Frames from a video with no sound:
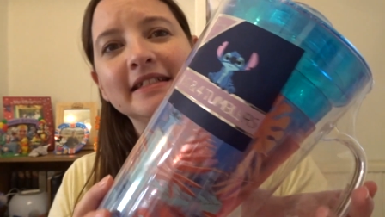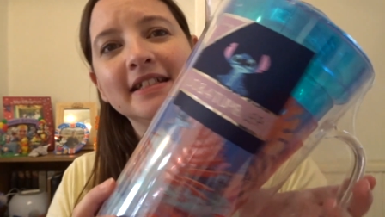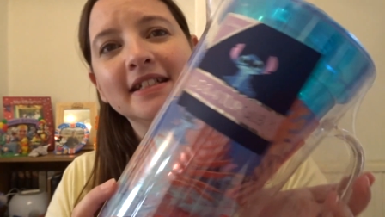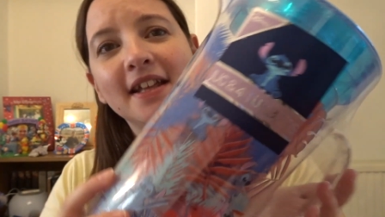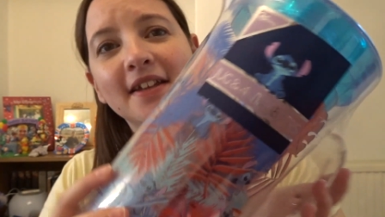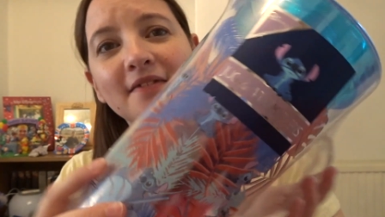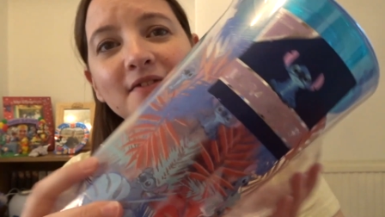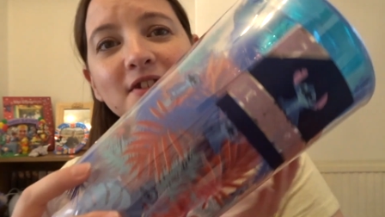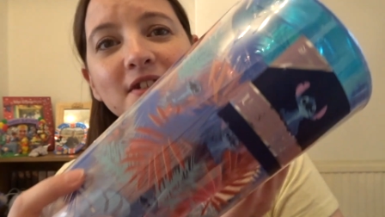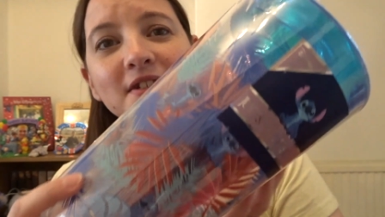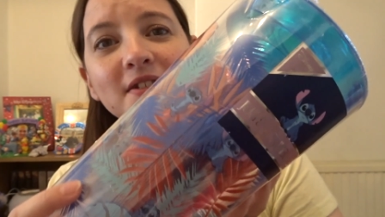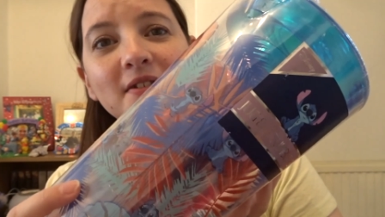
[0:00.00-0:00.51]

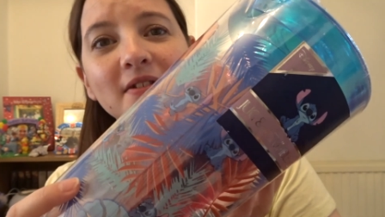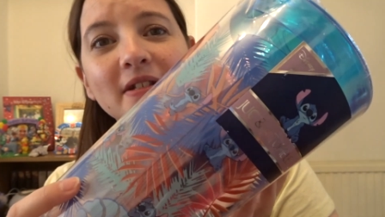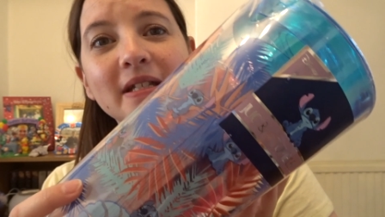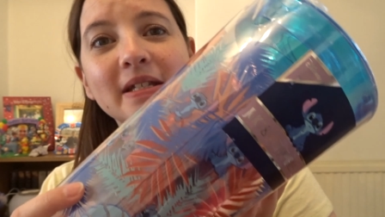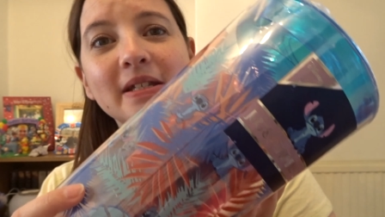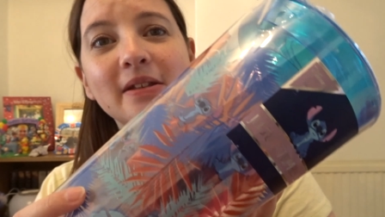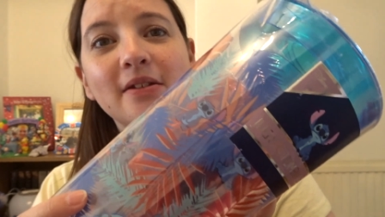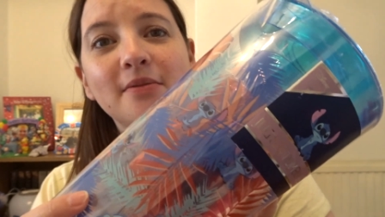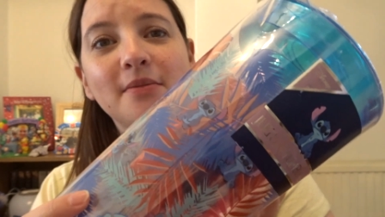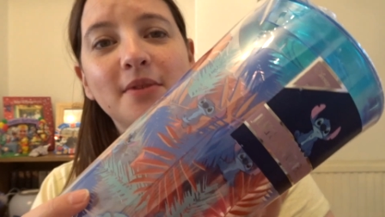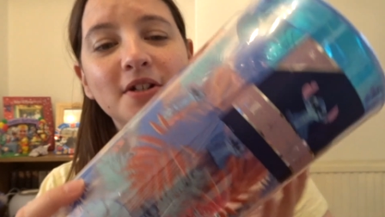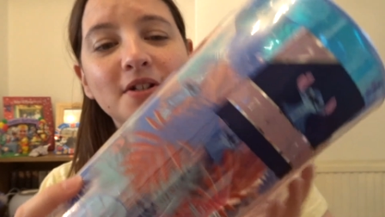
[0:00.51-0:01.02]
They've just got
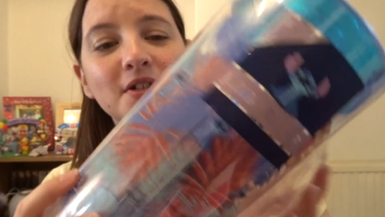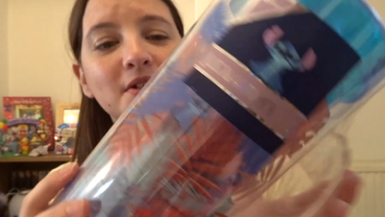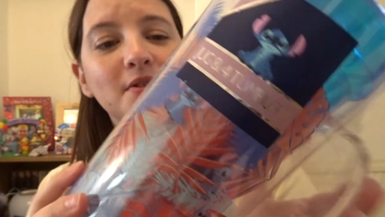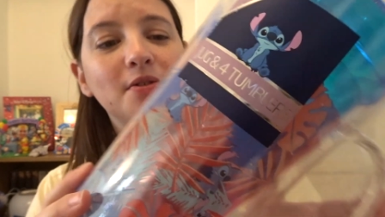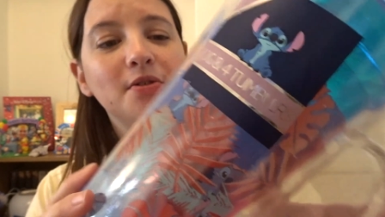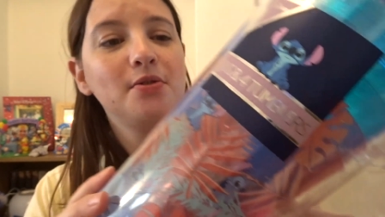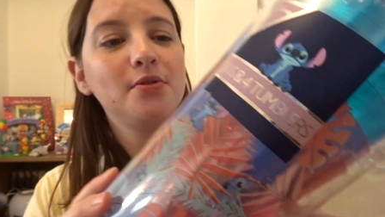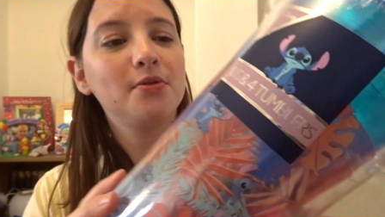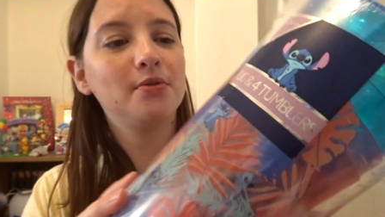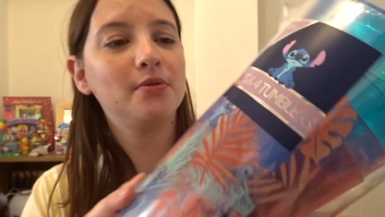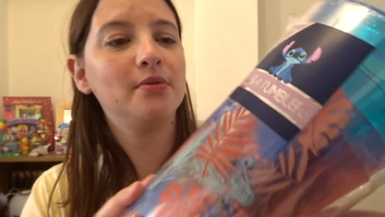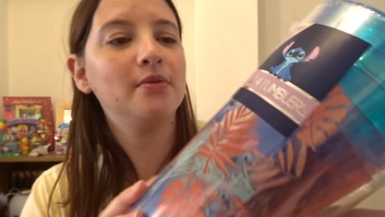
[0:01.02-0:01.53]
so much
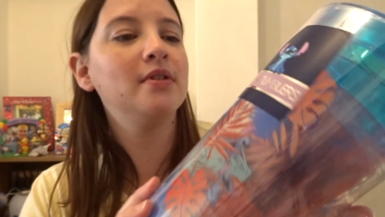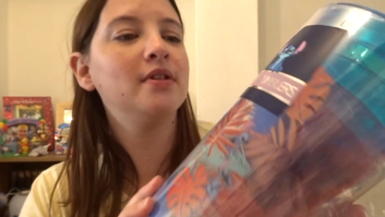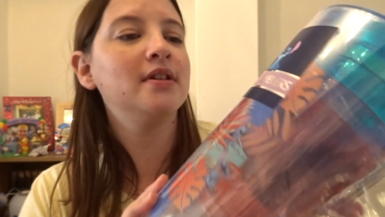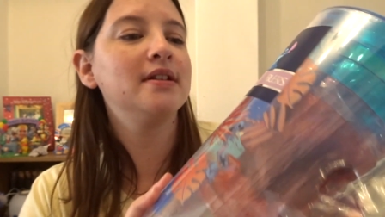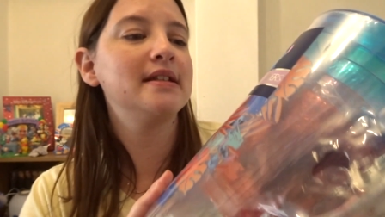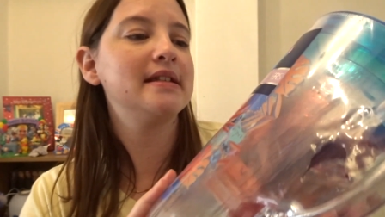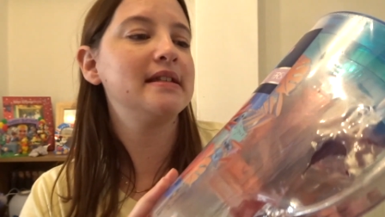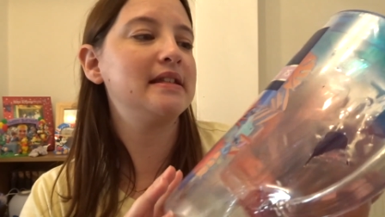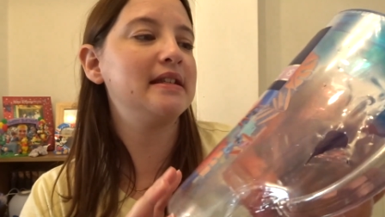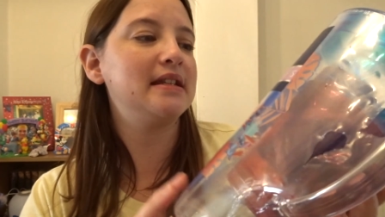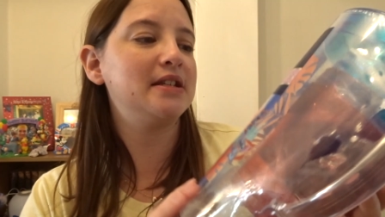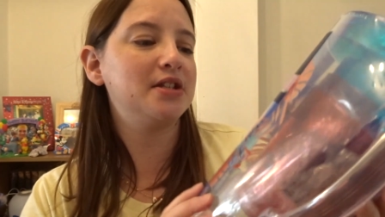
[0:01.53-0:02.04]
cool
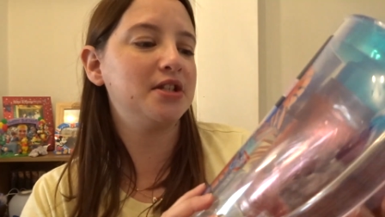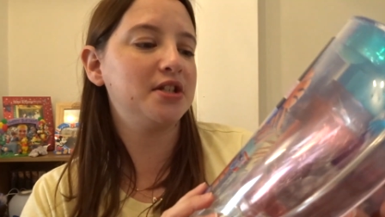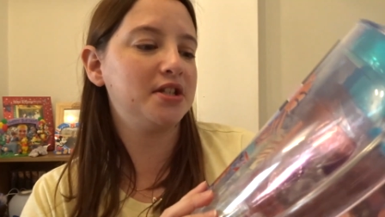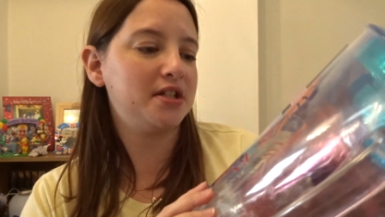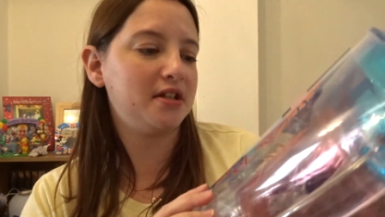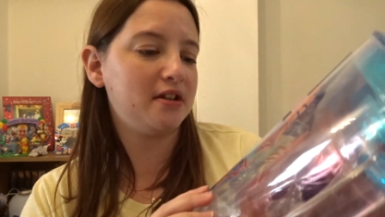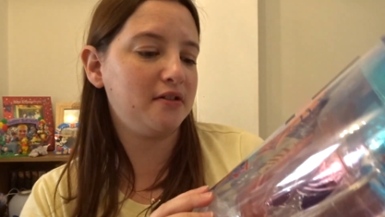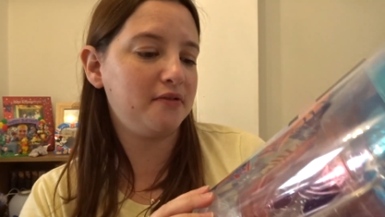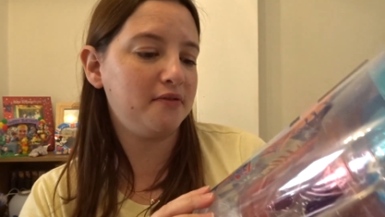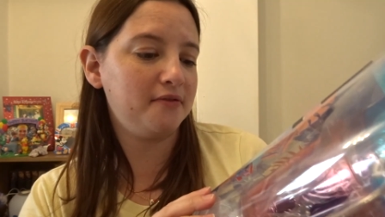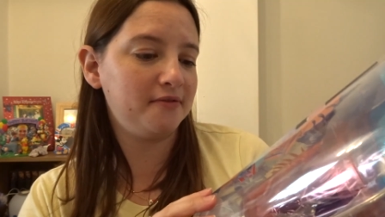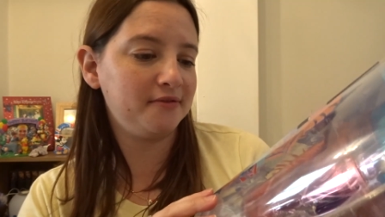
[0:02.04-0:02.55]
Stitch
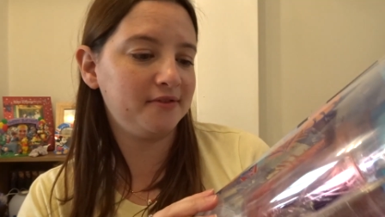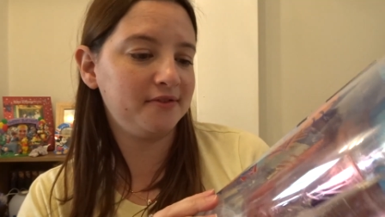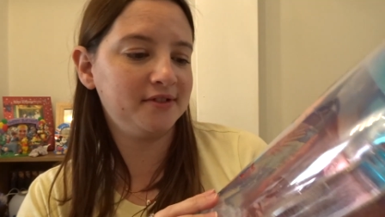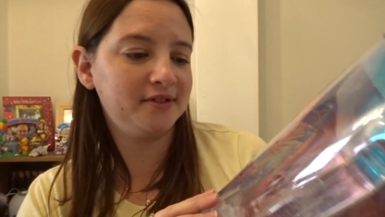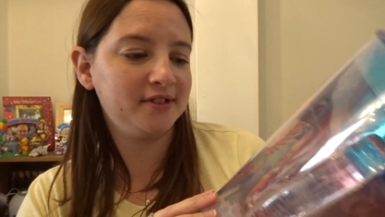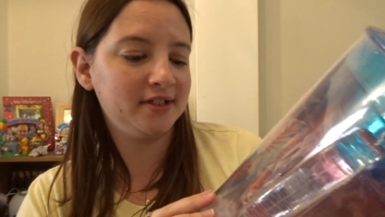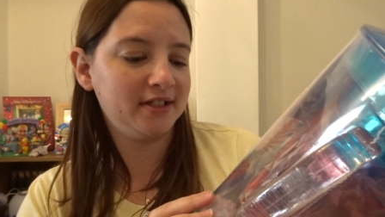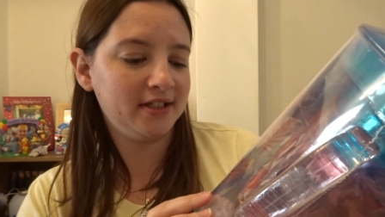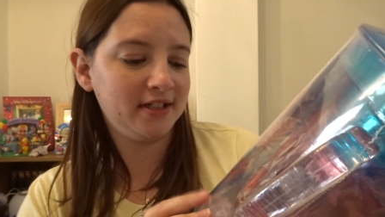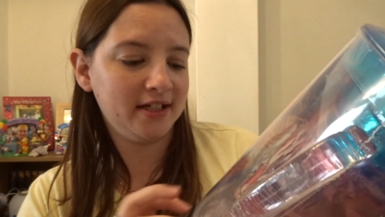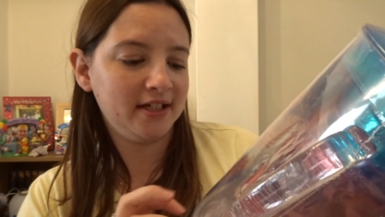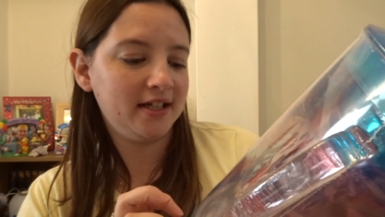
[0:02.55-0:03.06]
stuff,
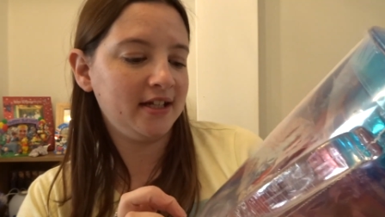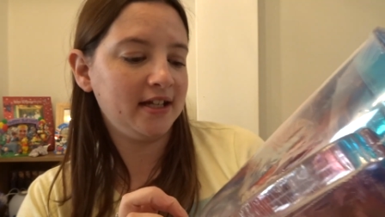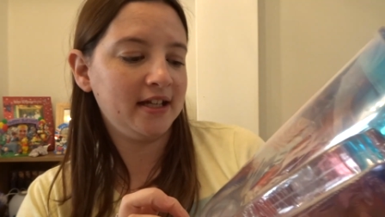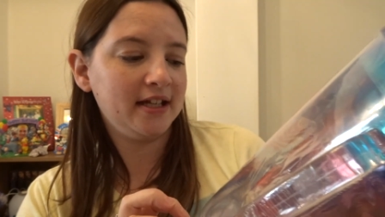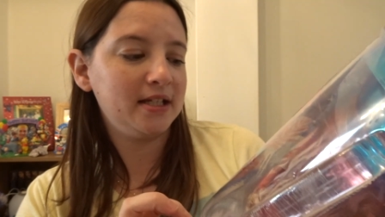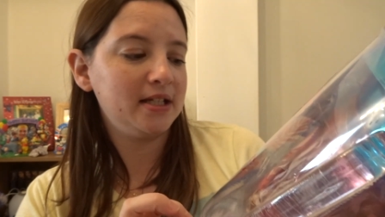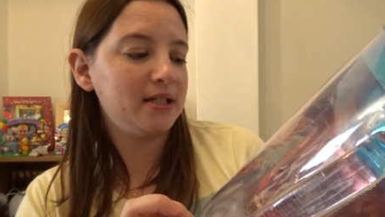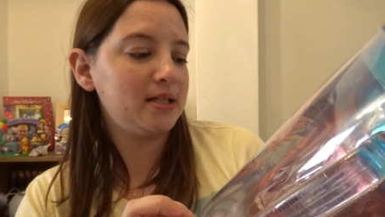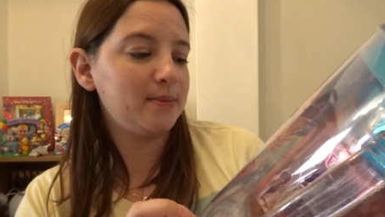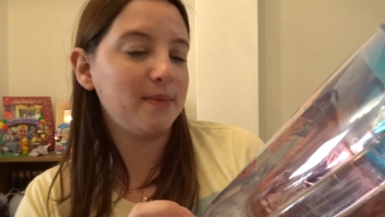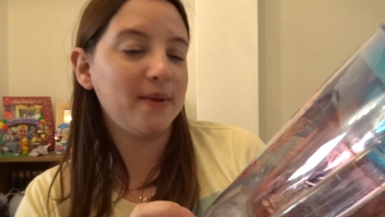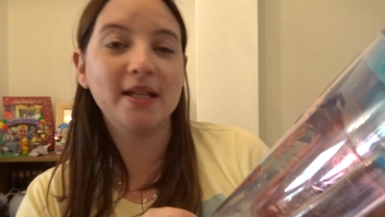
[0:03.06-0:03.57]

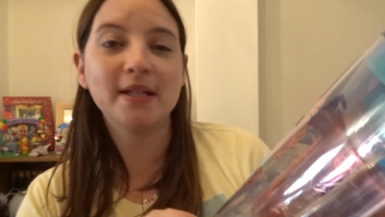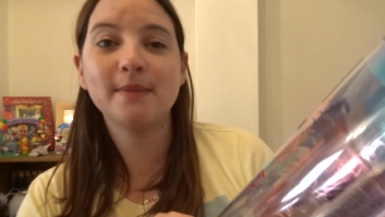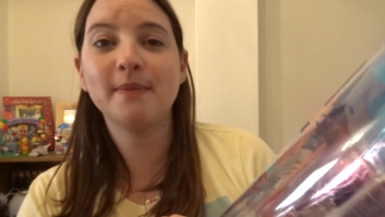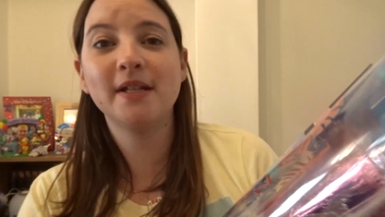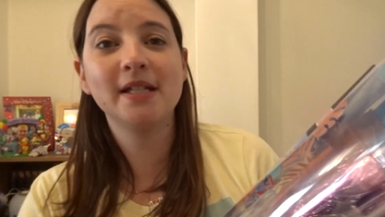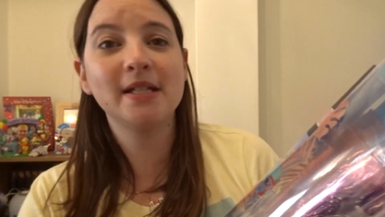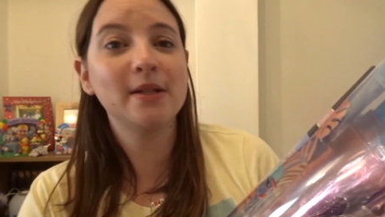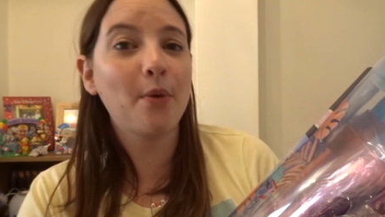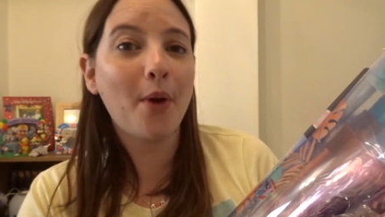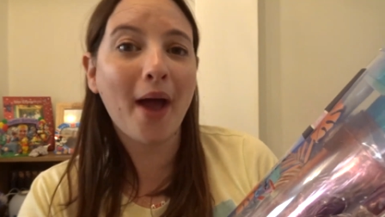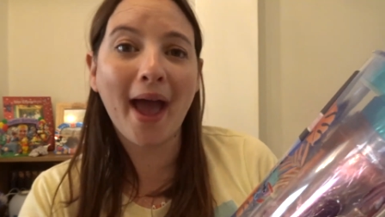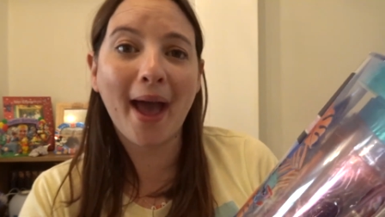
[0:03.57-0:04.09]
it just makes me
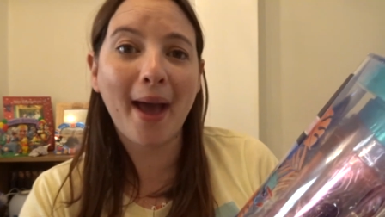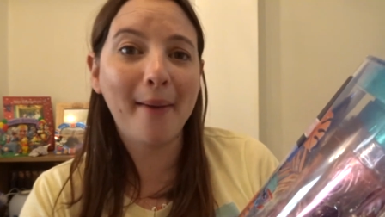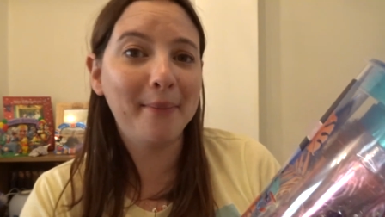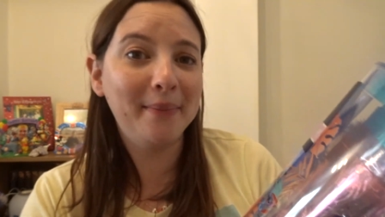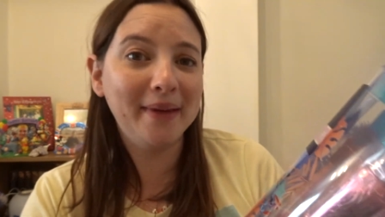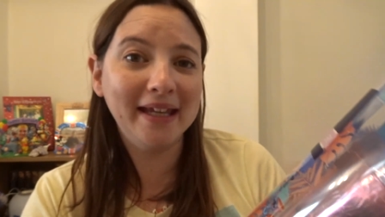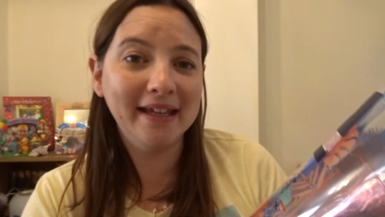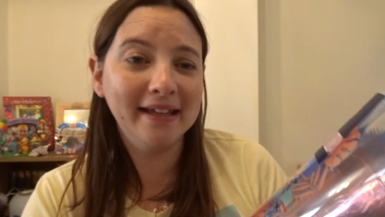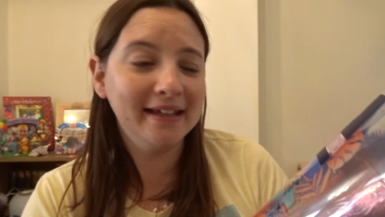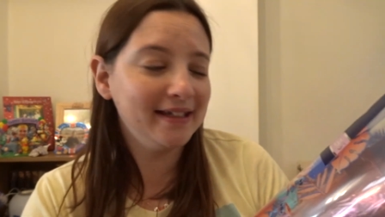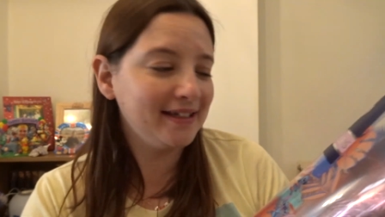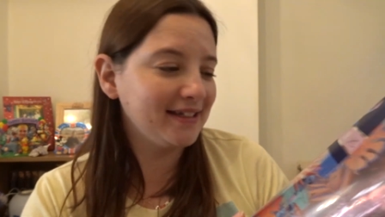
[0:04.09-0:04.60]
so
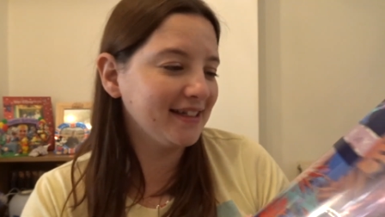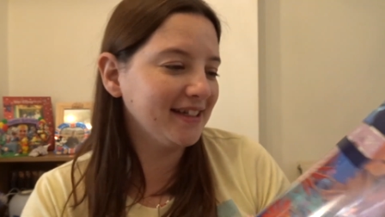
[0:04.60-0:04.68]
happy.